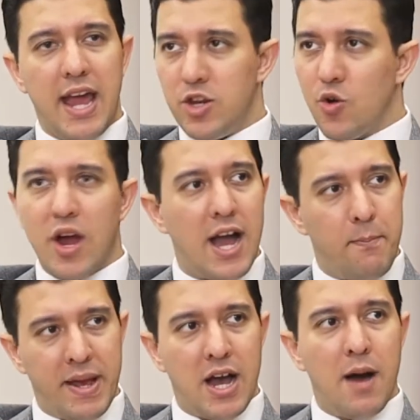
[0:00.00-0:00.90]
and you're
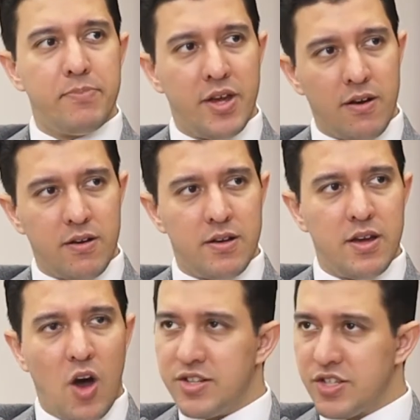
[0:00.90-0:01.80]
hyping up there
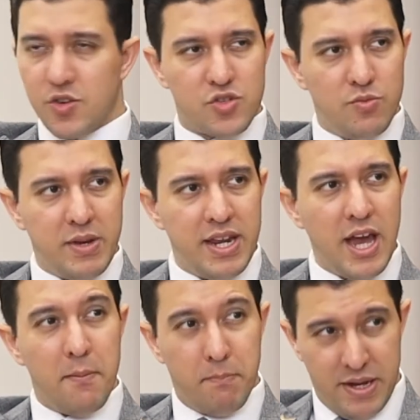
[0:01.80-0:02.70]
on social
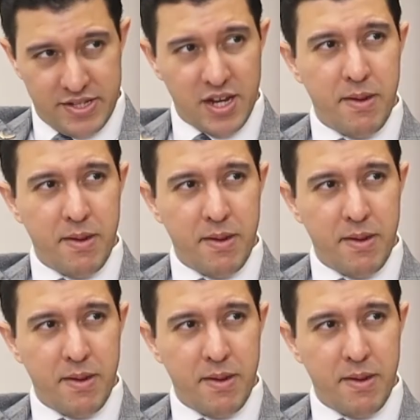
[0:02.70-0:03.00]
media and buzzing